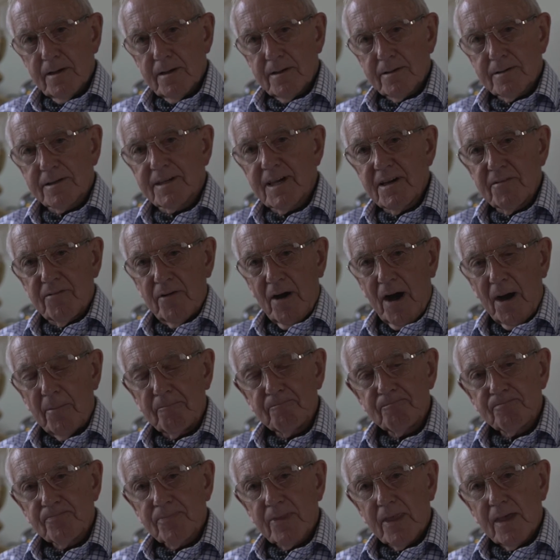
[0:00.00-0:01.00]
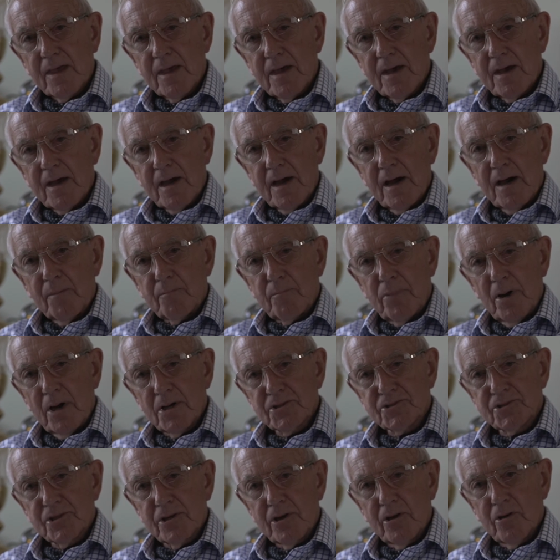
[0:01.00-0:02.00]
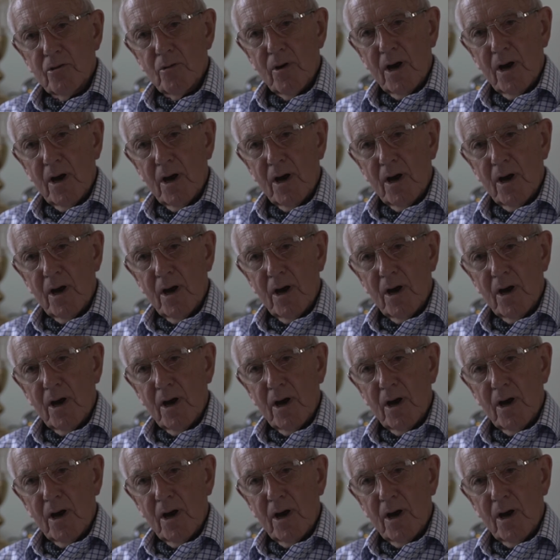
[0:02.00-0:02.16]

giver, a person who